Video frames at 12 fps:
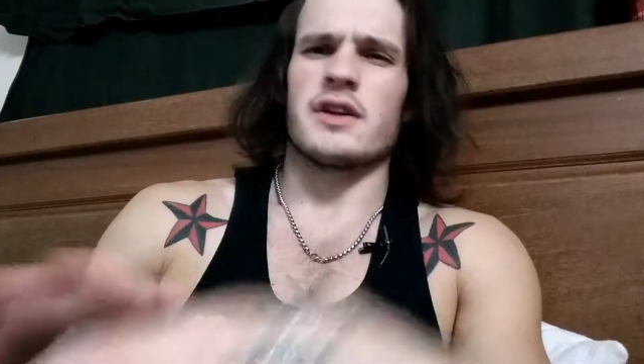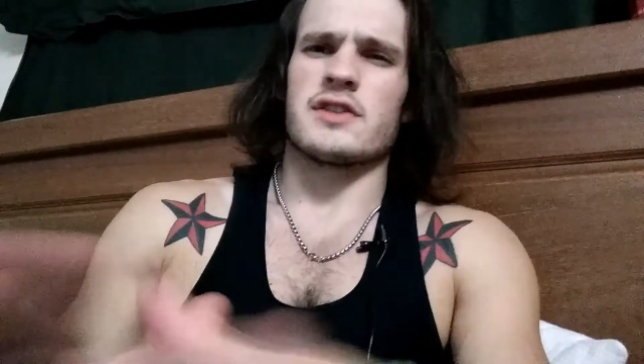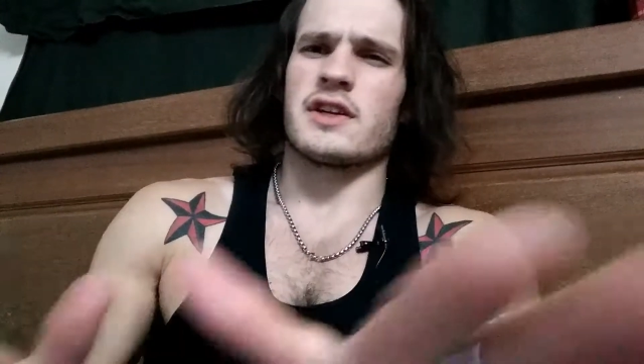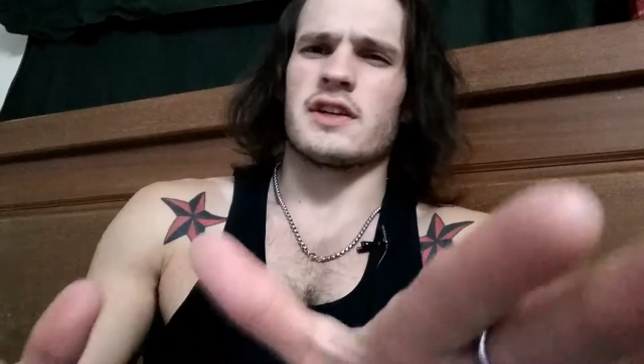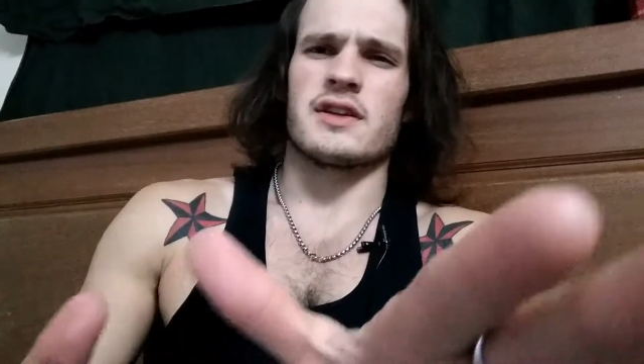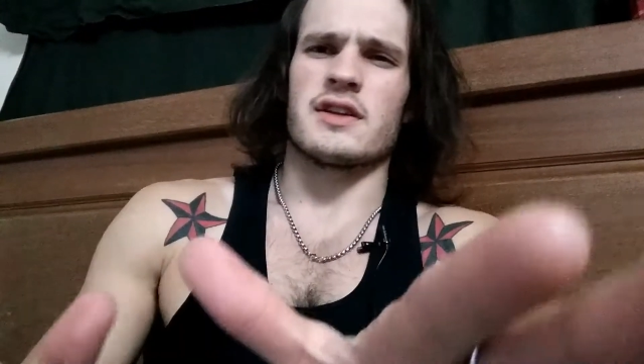I
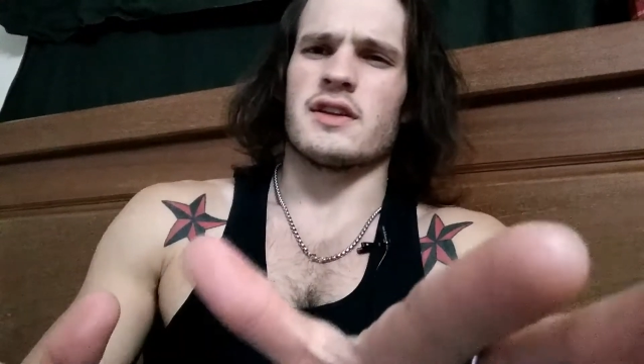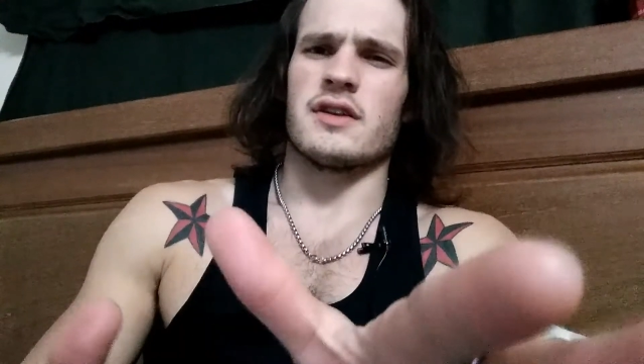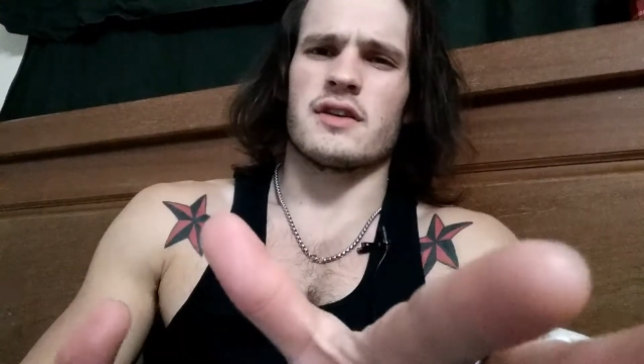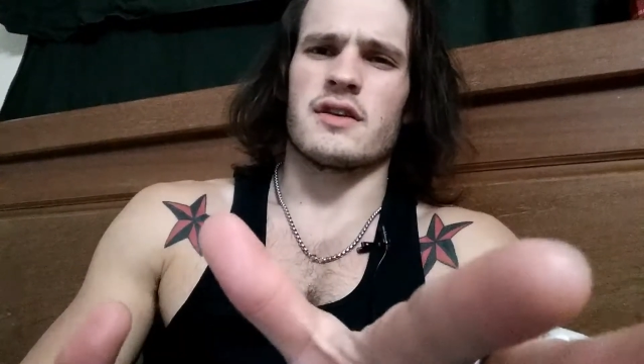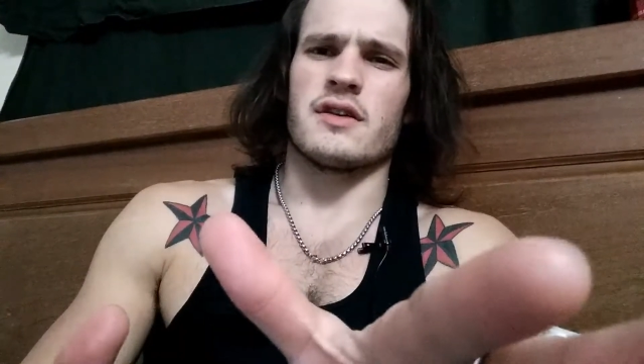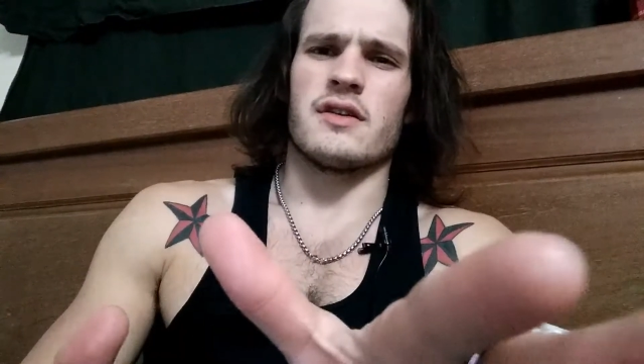decided to
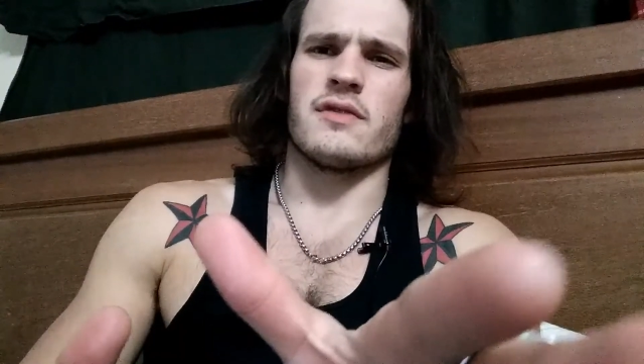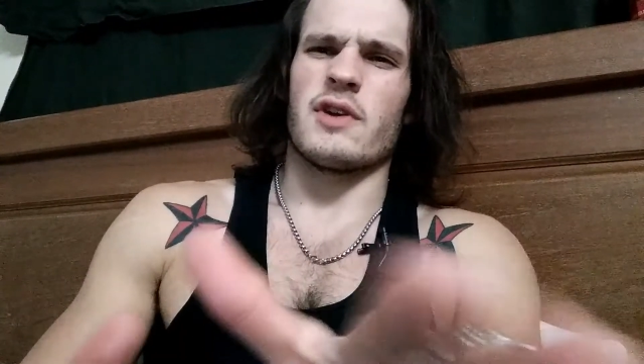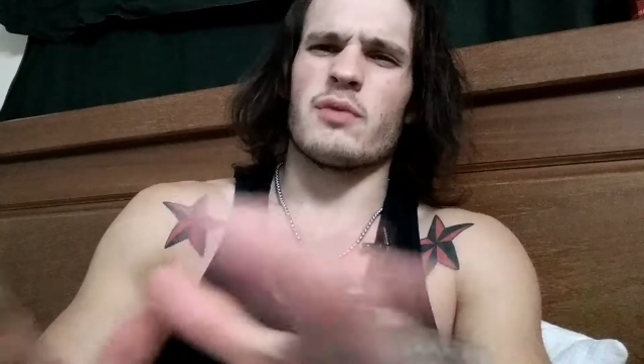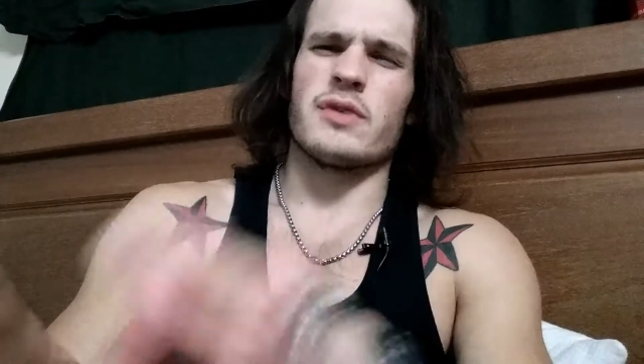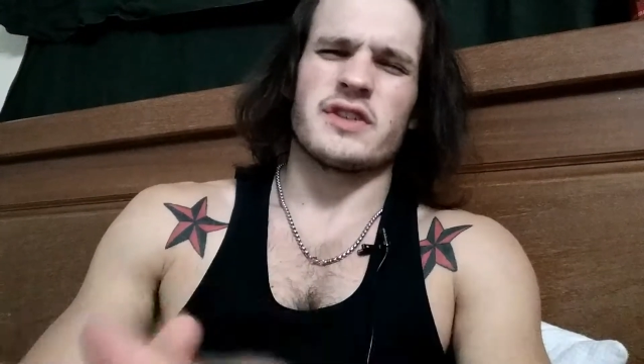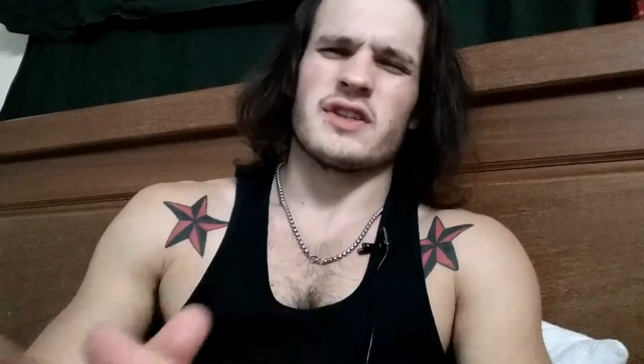cut it off. I
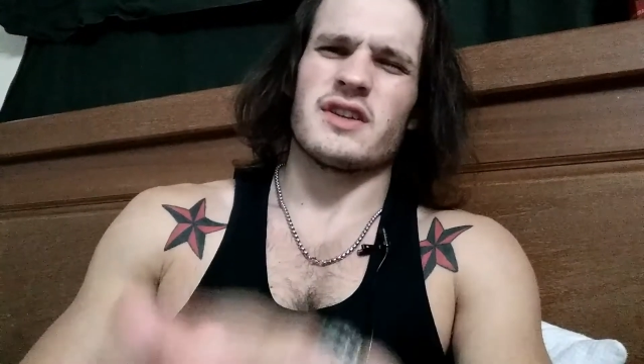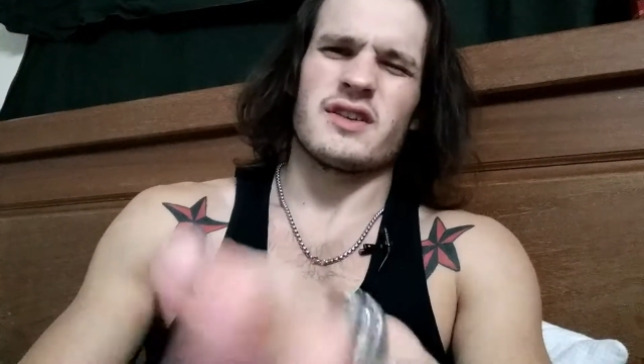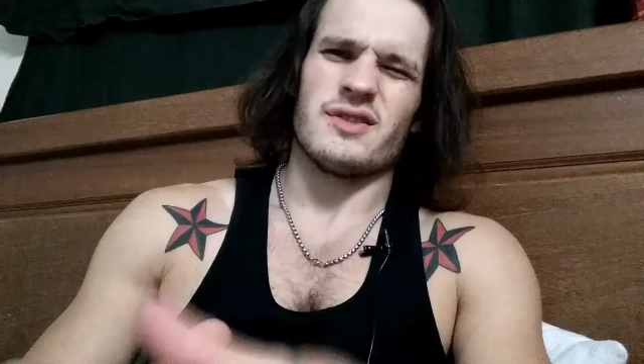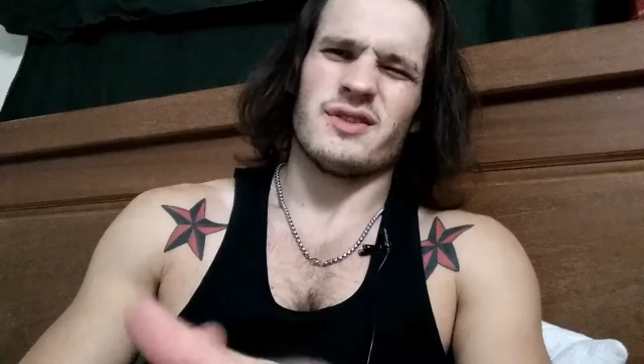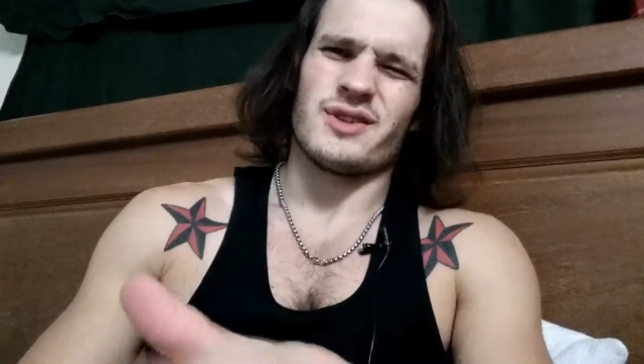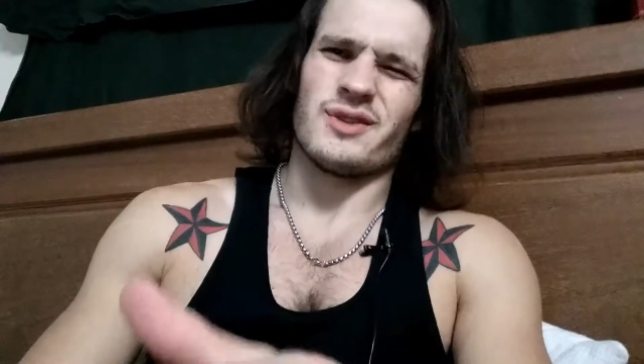was going to
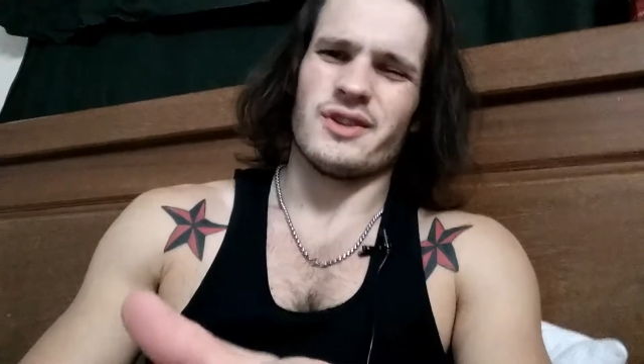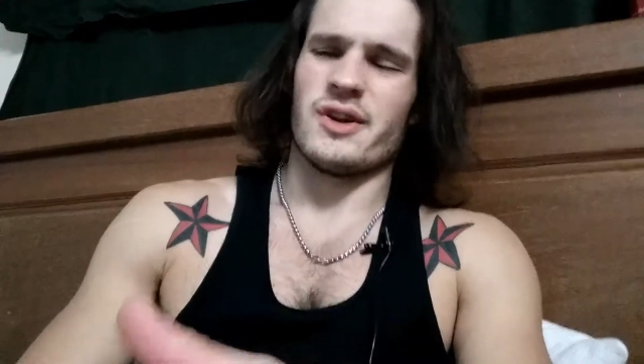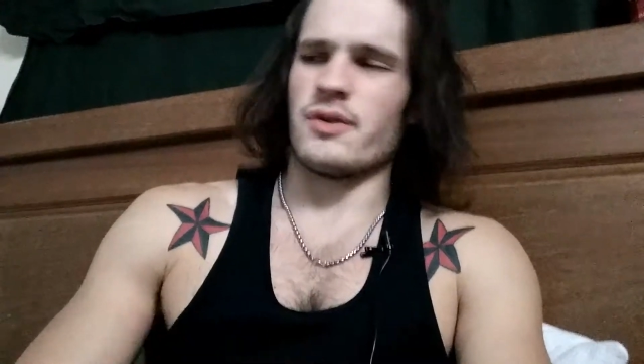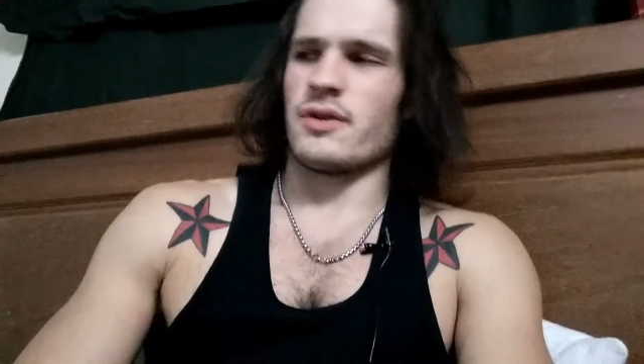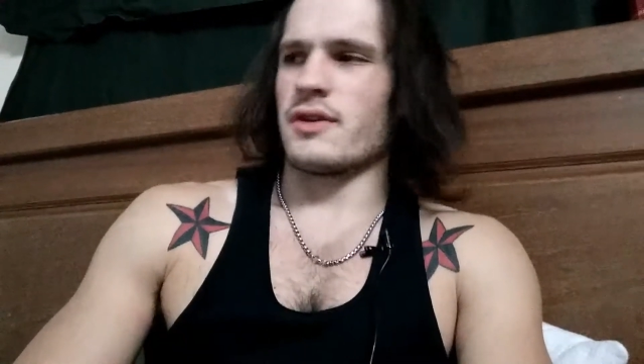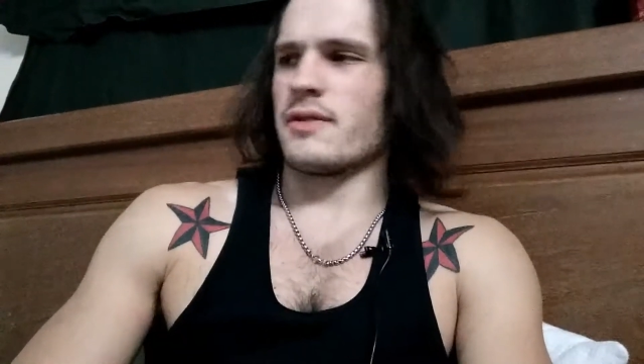go a little
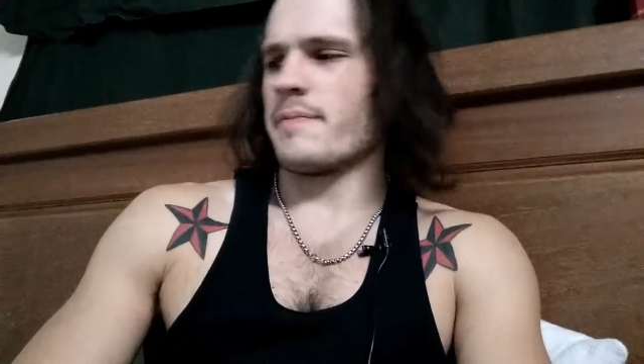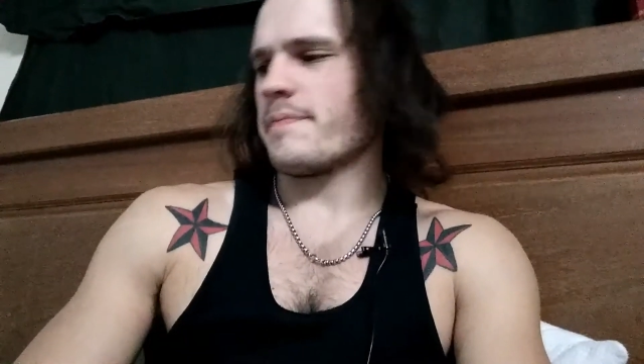lower.